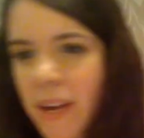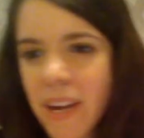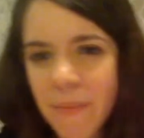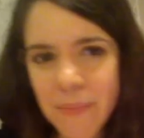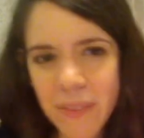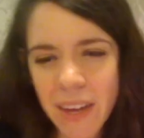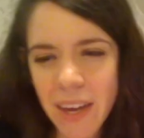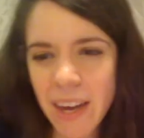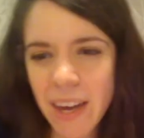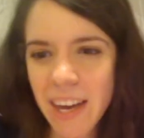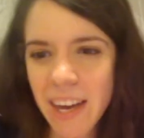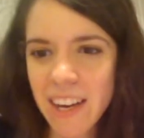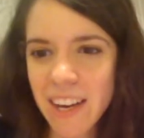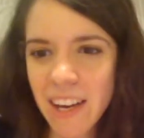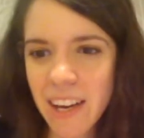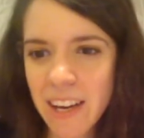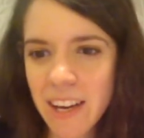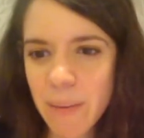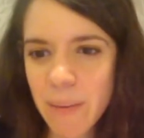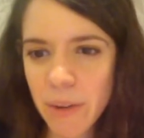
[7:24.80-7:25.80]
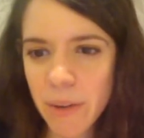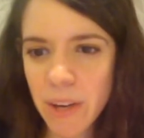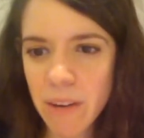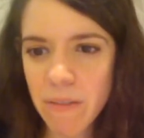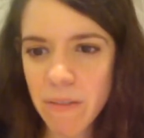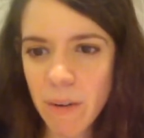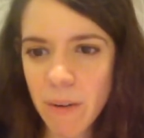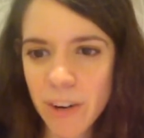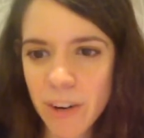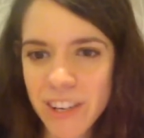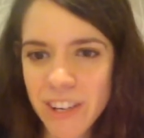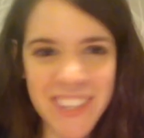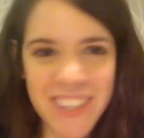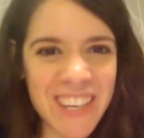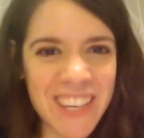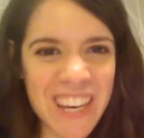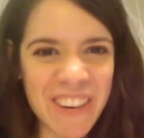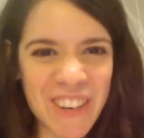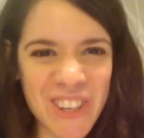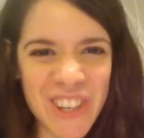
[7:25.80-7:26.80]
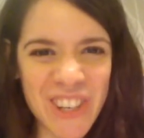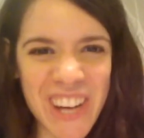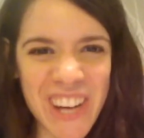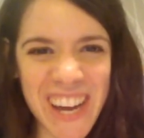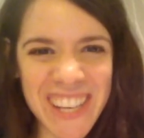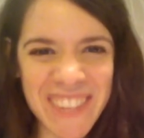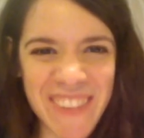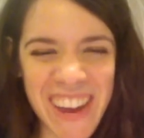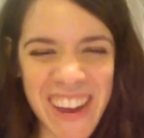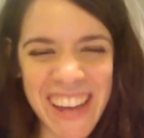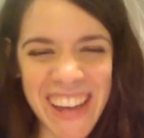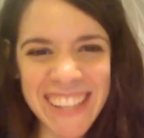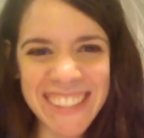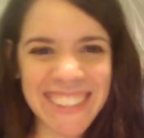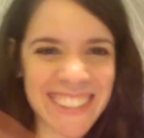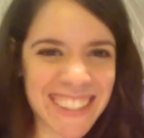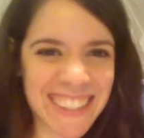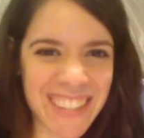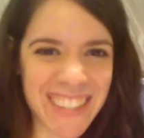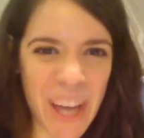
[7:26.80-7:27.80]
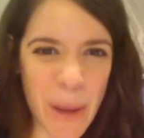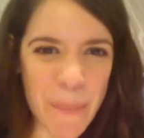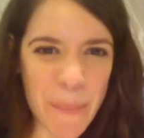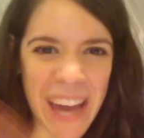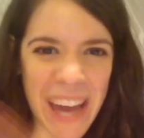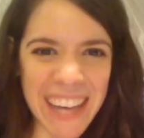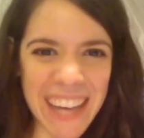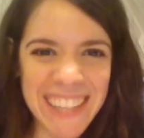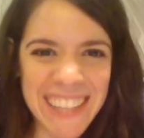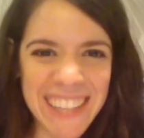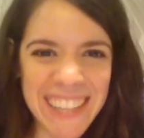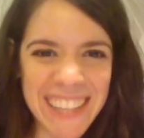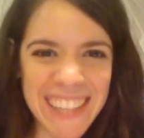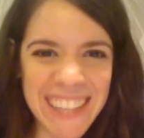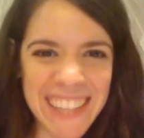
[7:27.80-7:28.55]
me, and I am looking forward to seeing what you guys make. Bye.